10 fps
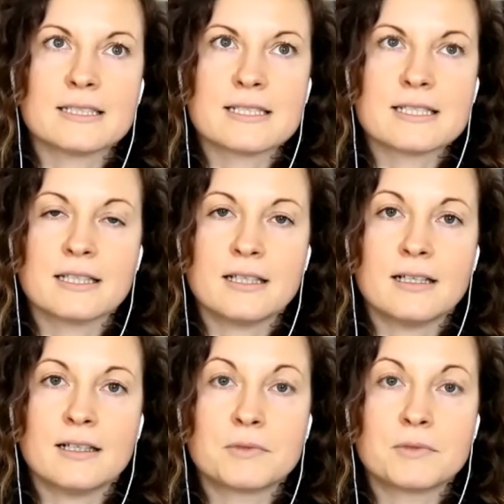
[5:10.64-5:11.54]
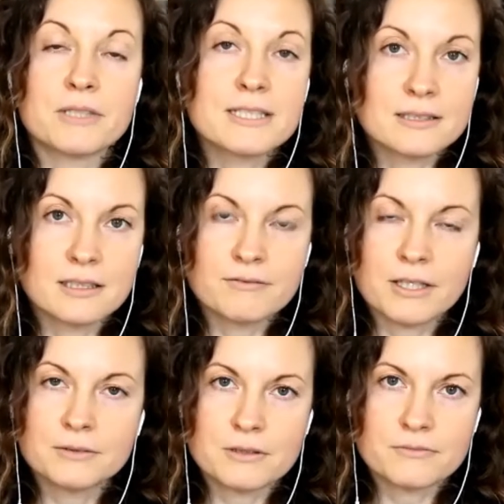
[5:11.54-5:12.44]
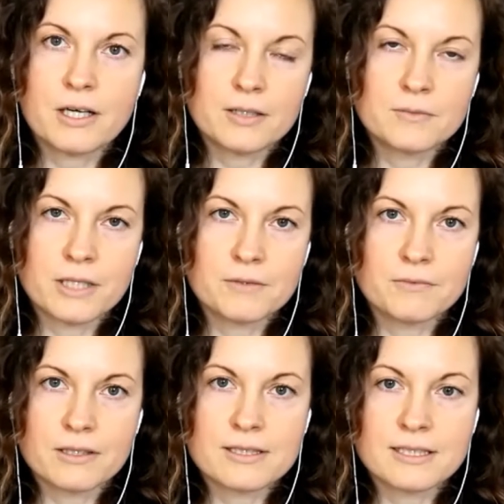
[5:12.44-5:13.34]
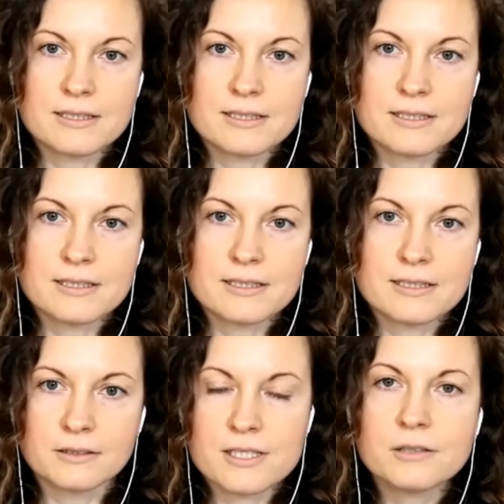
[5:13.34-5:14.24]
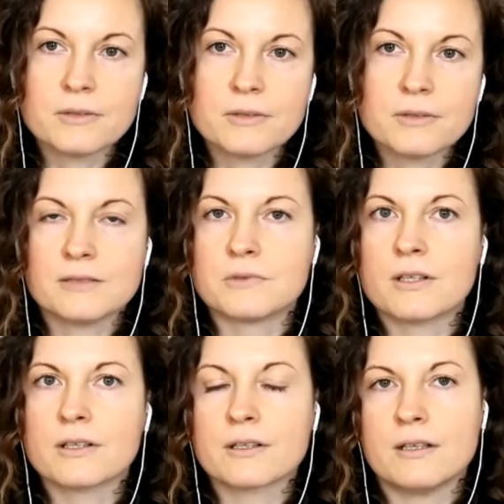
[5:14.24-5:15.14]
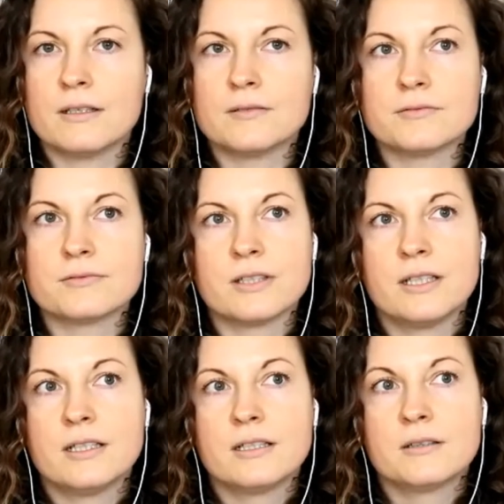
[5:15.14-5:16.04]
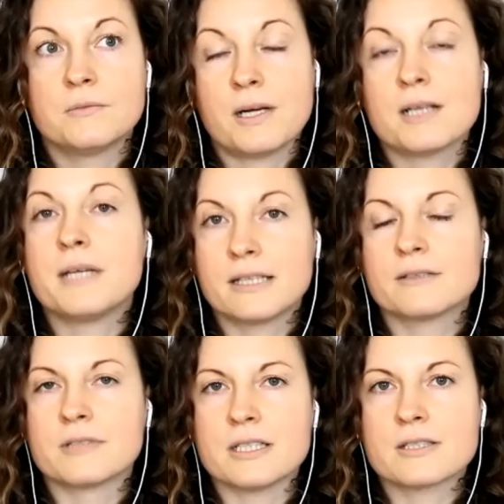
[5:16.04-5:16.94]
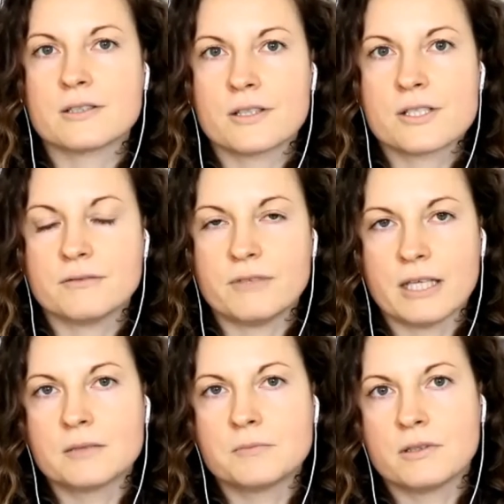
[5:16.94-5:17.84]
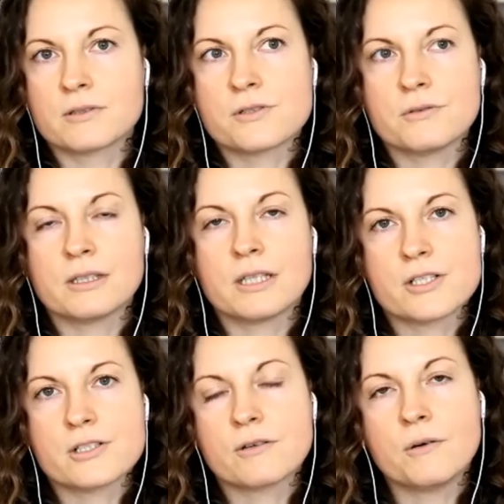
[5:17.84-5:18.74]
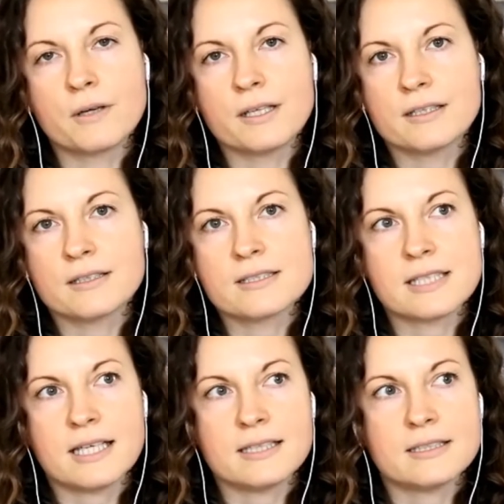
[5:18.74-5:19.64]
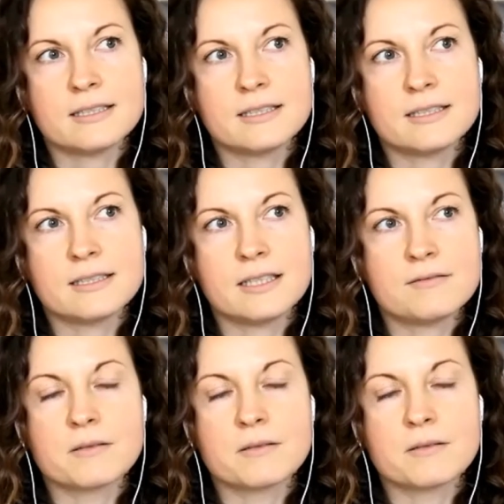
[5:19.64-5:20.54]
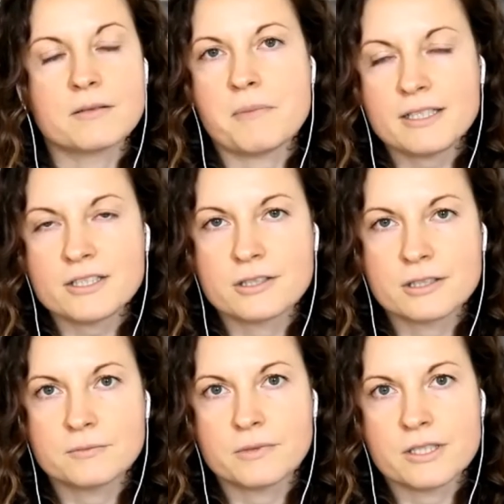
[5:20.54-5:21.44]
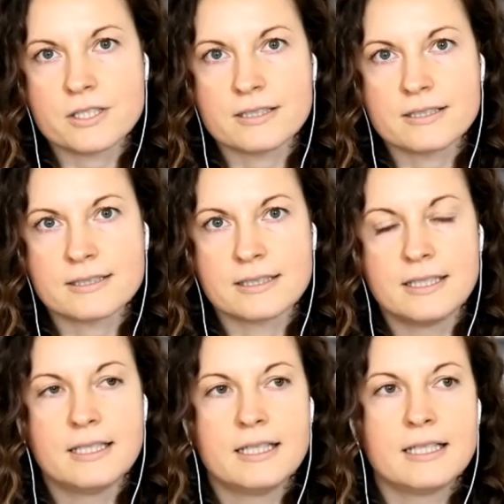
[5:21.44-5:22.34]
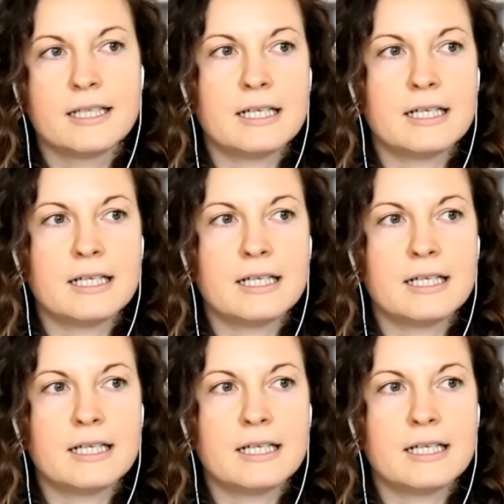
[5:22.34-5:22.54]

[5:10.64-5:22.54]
and uh, more recently founder of Heart and Brain Works, and still continuing that work of one making research available to a larger audience, and then following my passion, which is